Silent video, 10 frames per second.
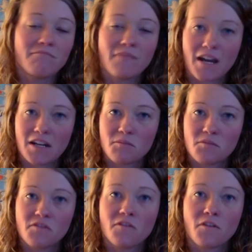
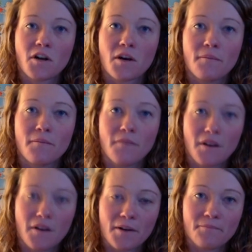items from
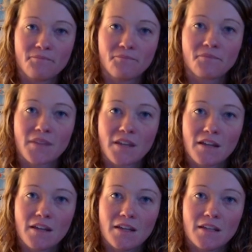
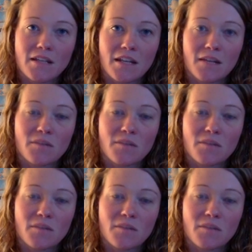getting